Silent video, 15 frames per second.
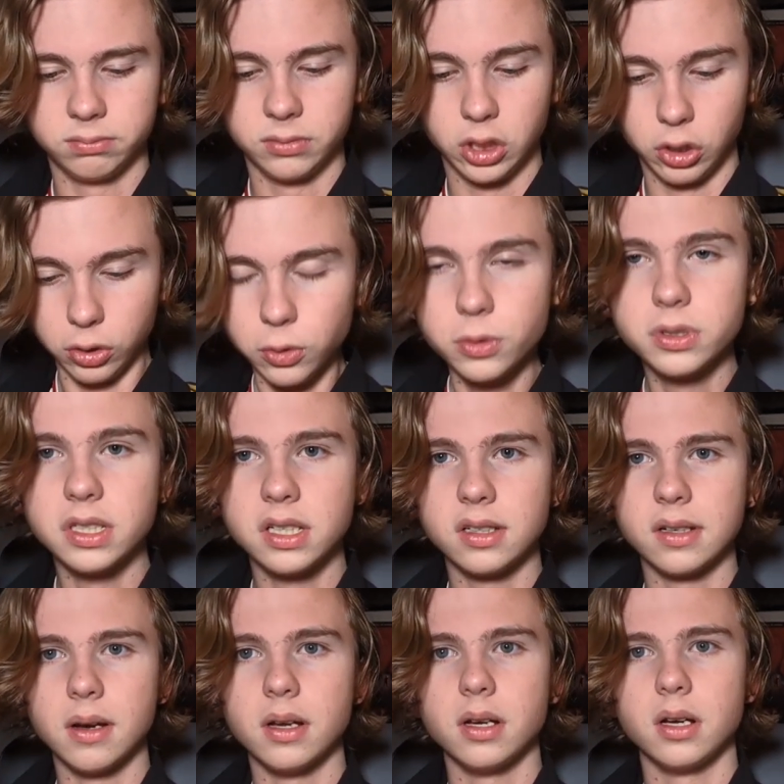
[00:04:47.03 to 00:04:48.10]

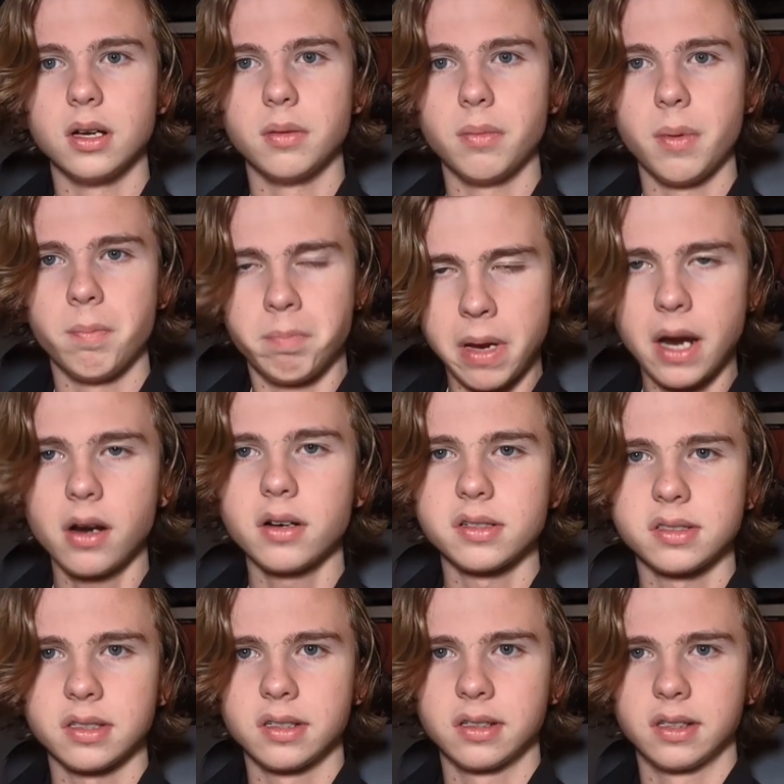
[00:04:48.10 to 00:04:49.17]
losing
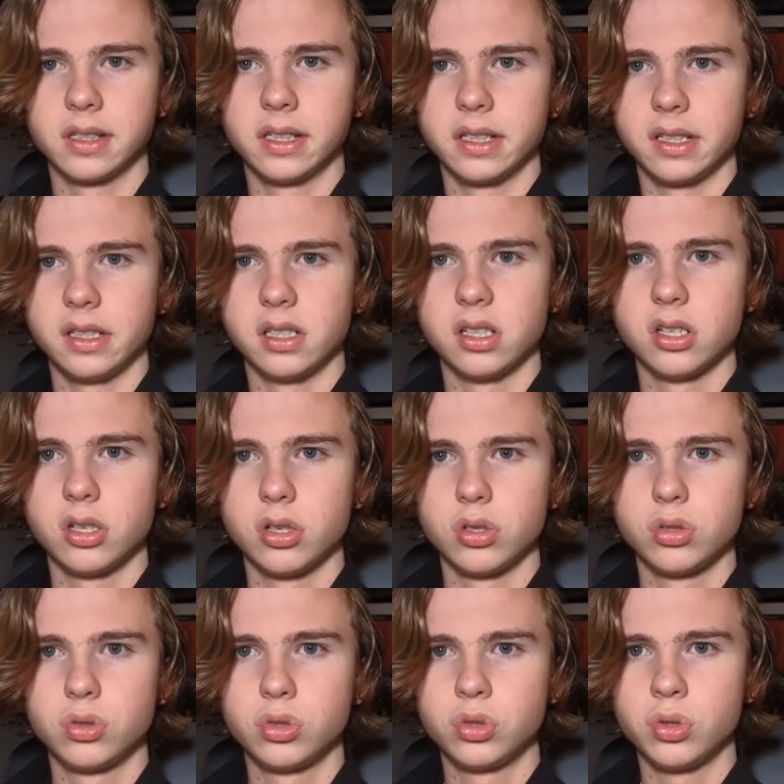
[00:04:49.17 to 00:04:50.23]
embarrassingly
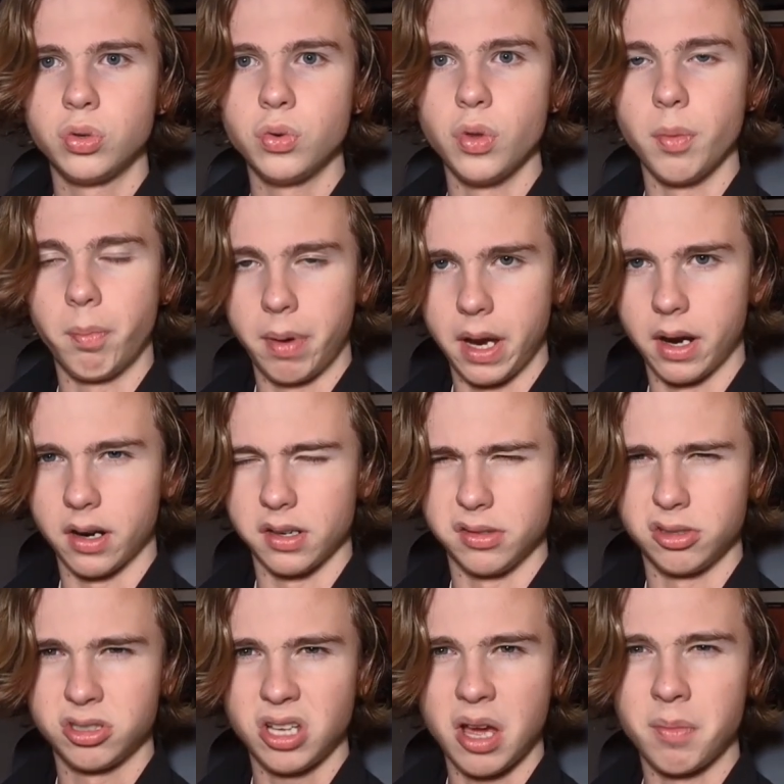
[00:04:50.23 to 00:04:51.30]
to the
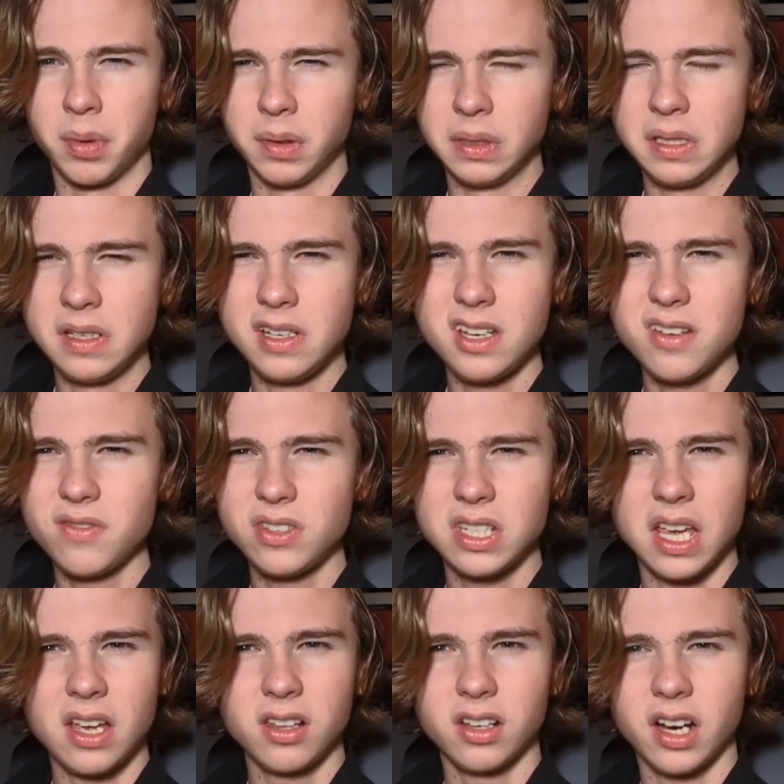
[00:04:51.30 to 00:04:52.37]
Bears. I believe
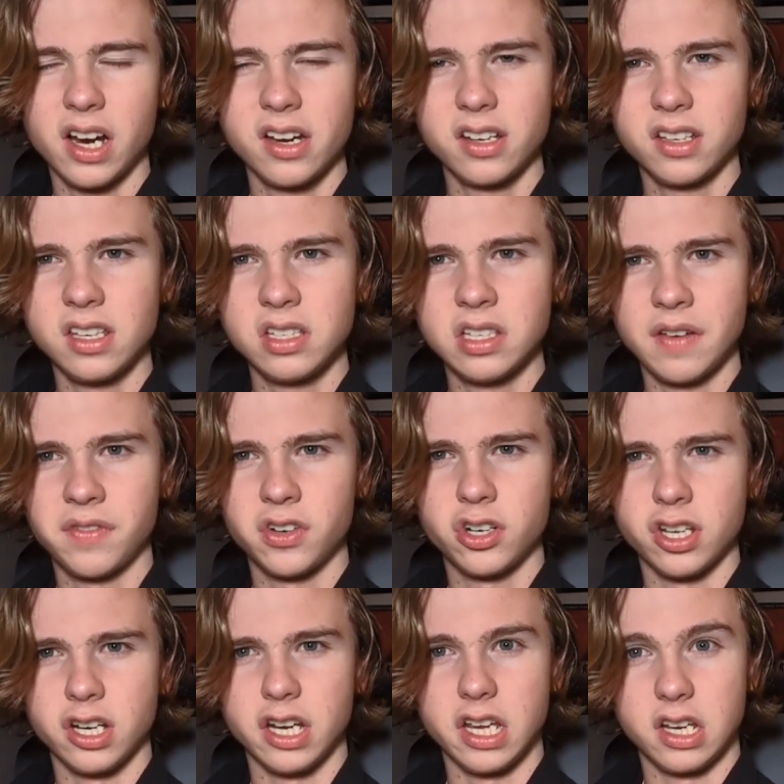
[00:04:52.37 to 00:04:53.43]
Taylor Heineke
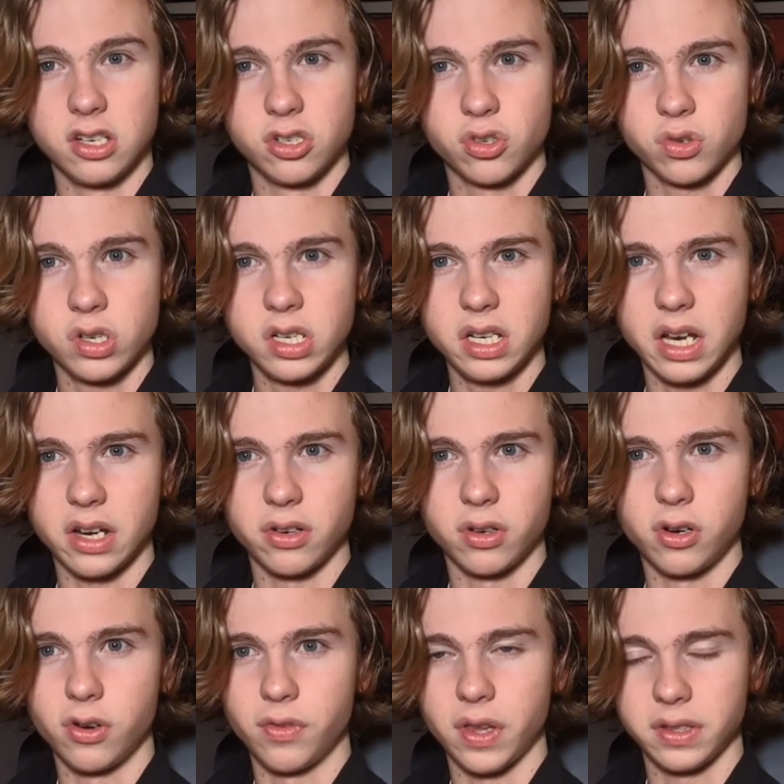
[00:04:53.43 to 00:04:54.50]
suffered an injury. I
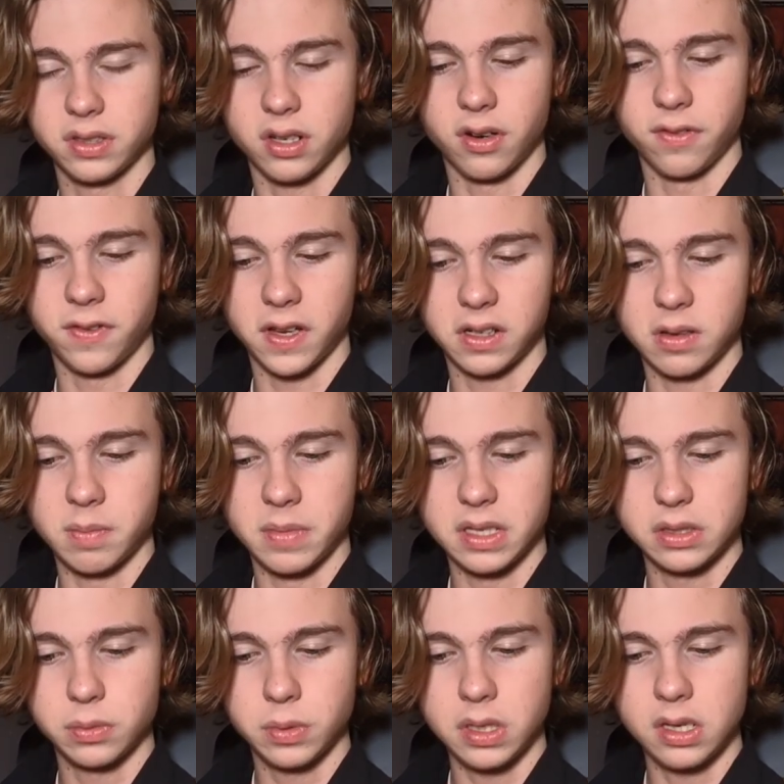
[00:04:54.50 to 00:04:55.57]
don't know if that's going to affect him
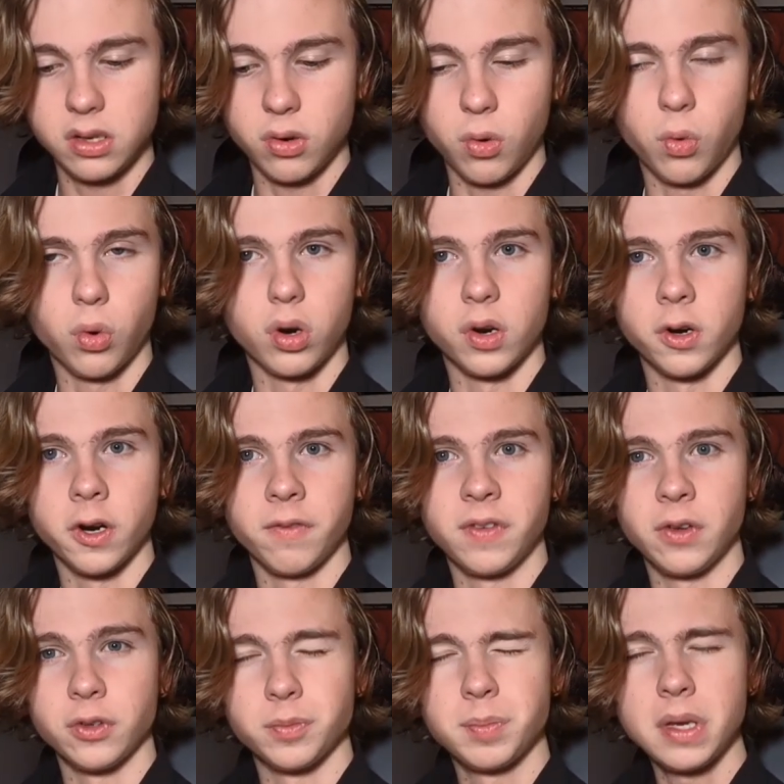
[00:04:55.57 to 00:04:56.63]
this week or if
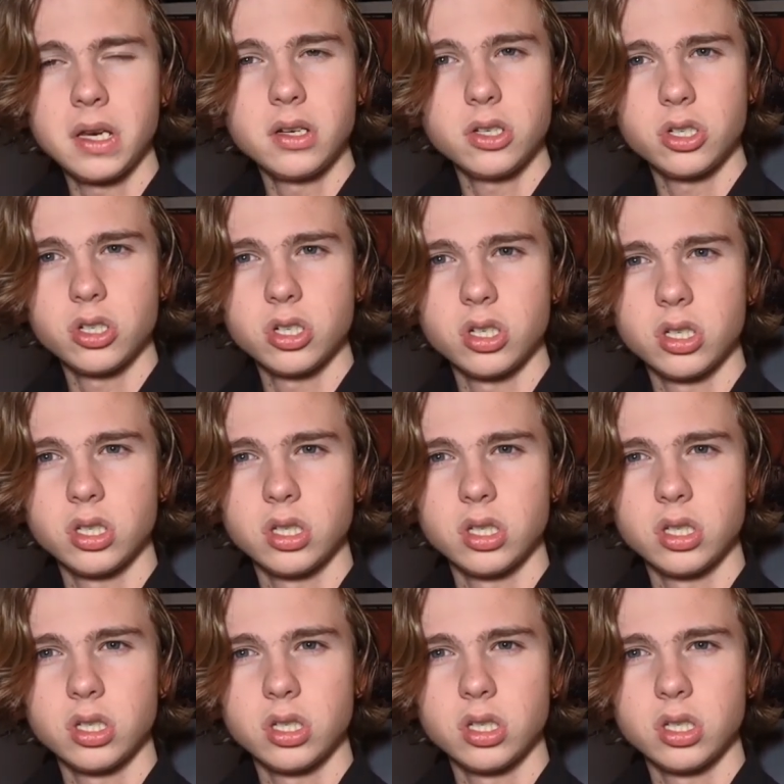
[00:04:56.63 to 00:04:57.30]
he was benched.